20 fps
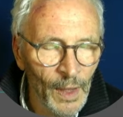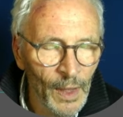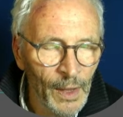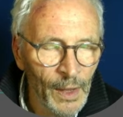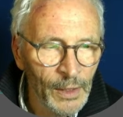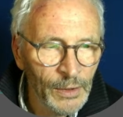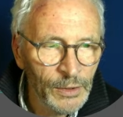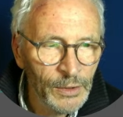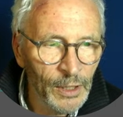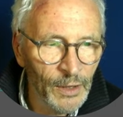
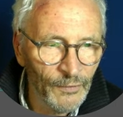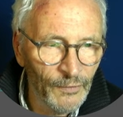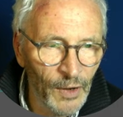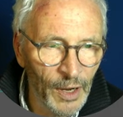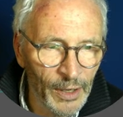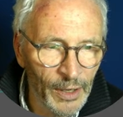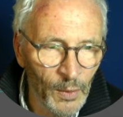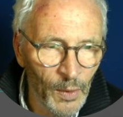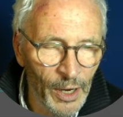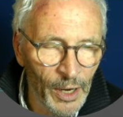It's going to find
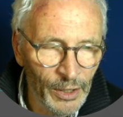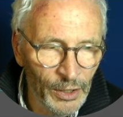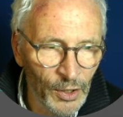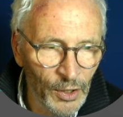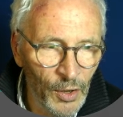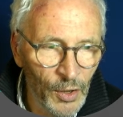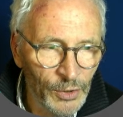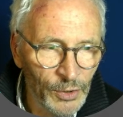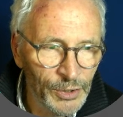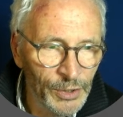quite a
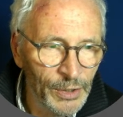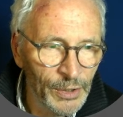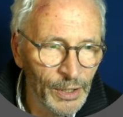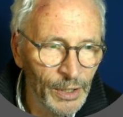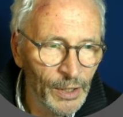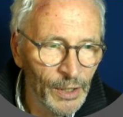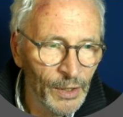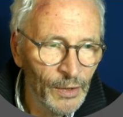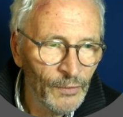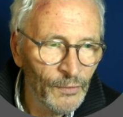lot.
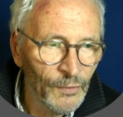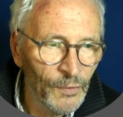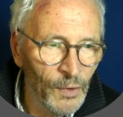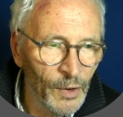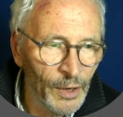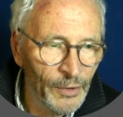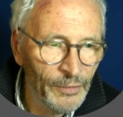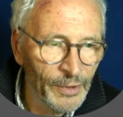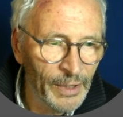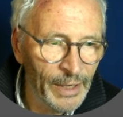
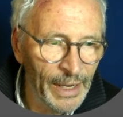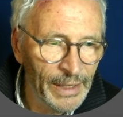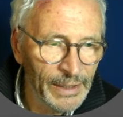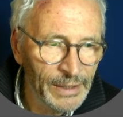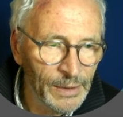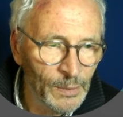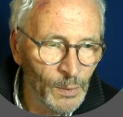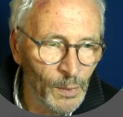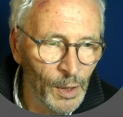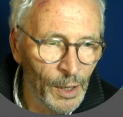
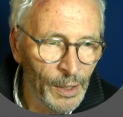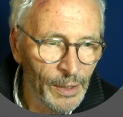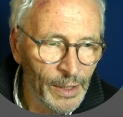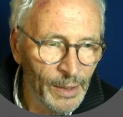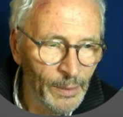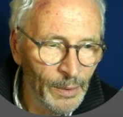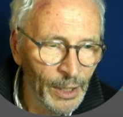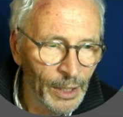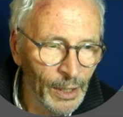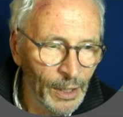481, there we
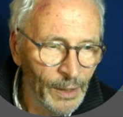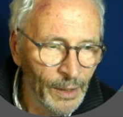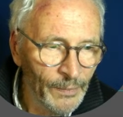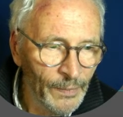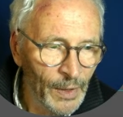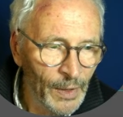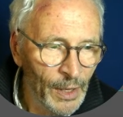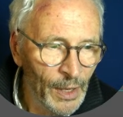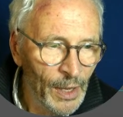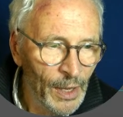are.
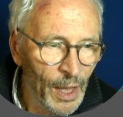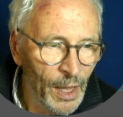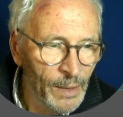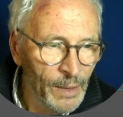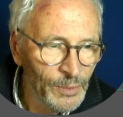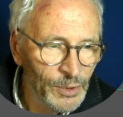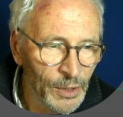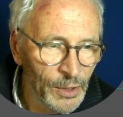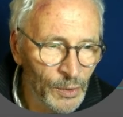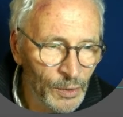
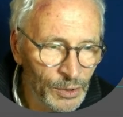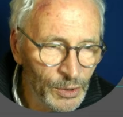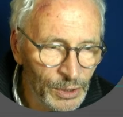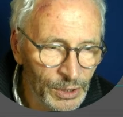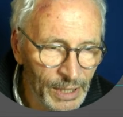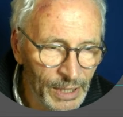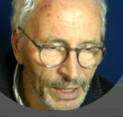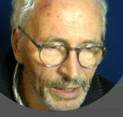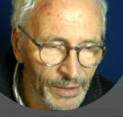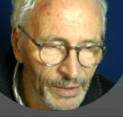So you can
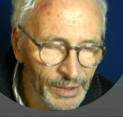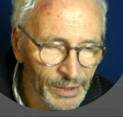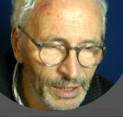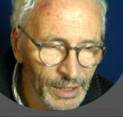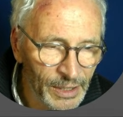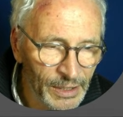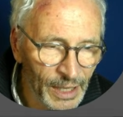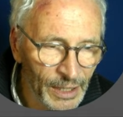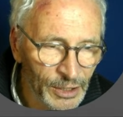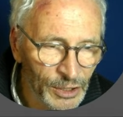see that this has
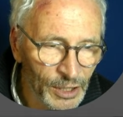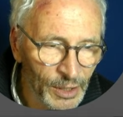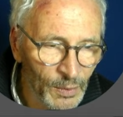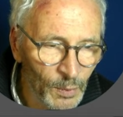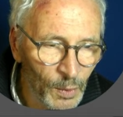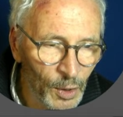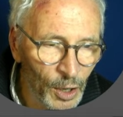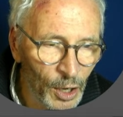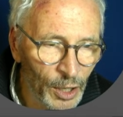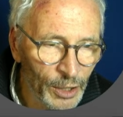actually
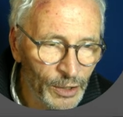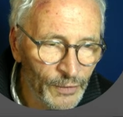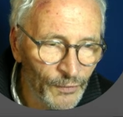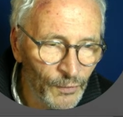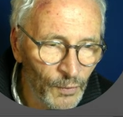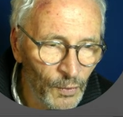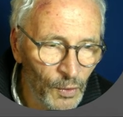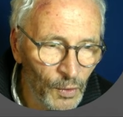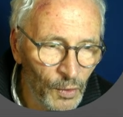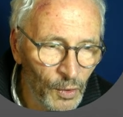worked
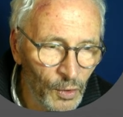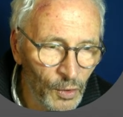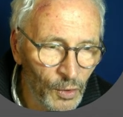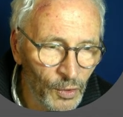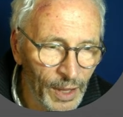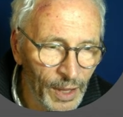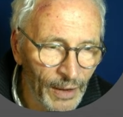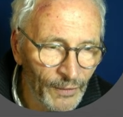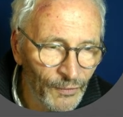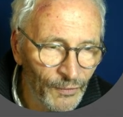for
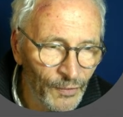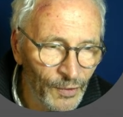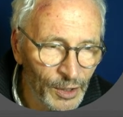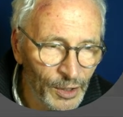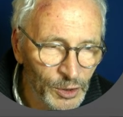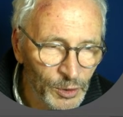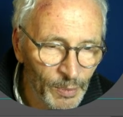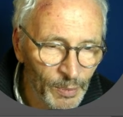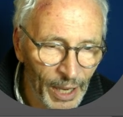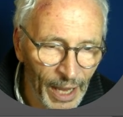that
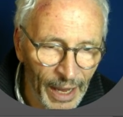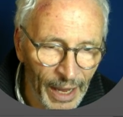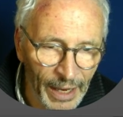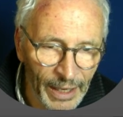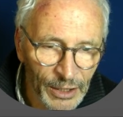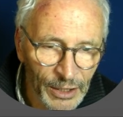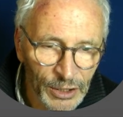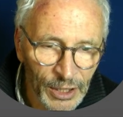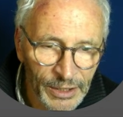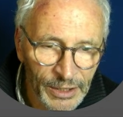first
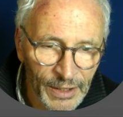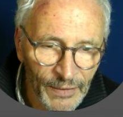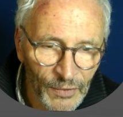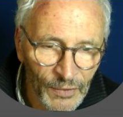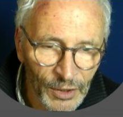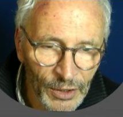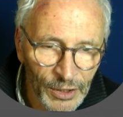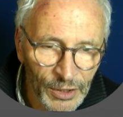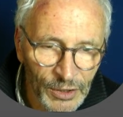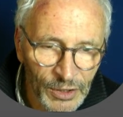page. Let's have a
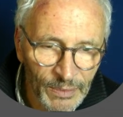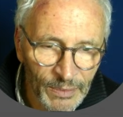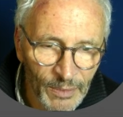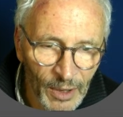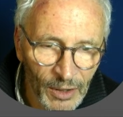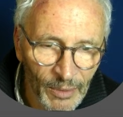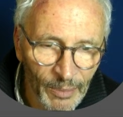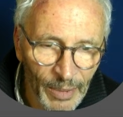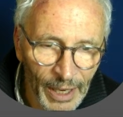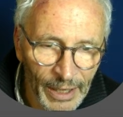look at some other
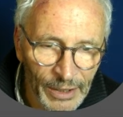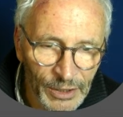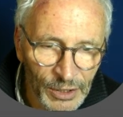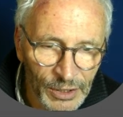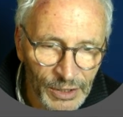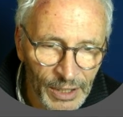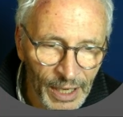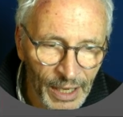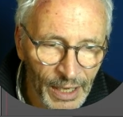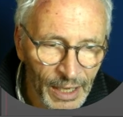pages
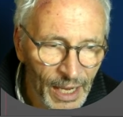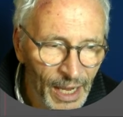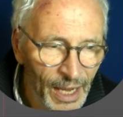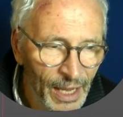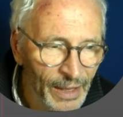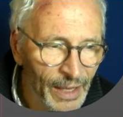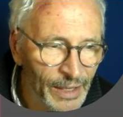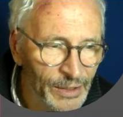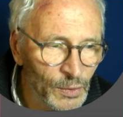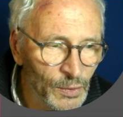here.
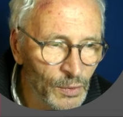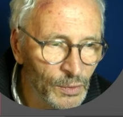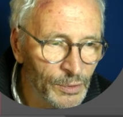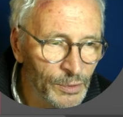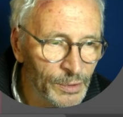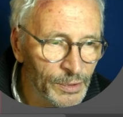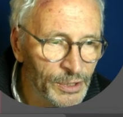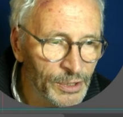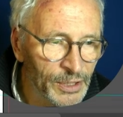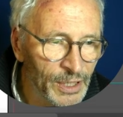That's all
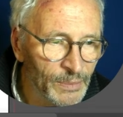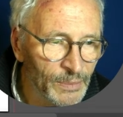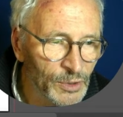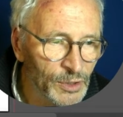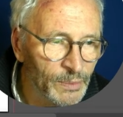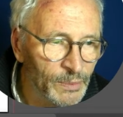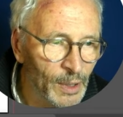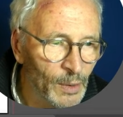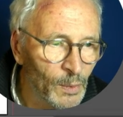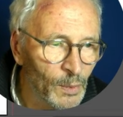seems to
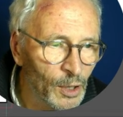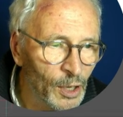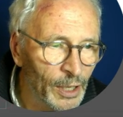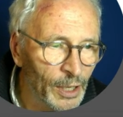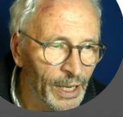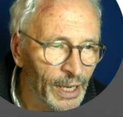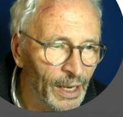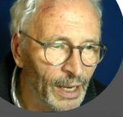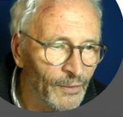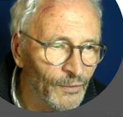be
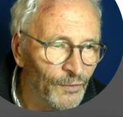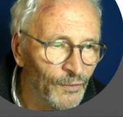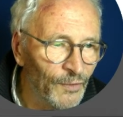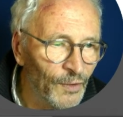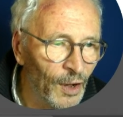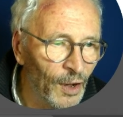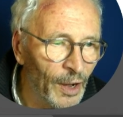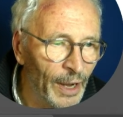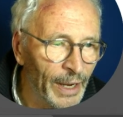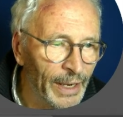working
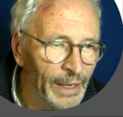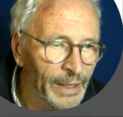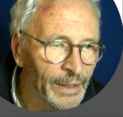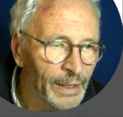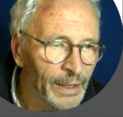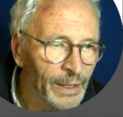fine.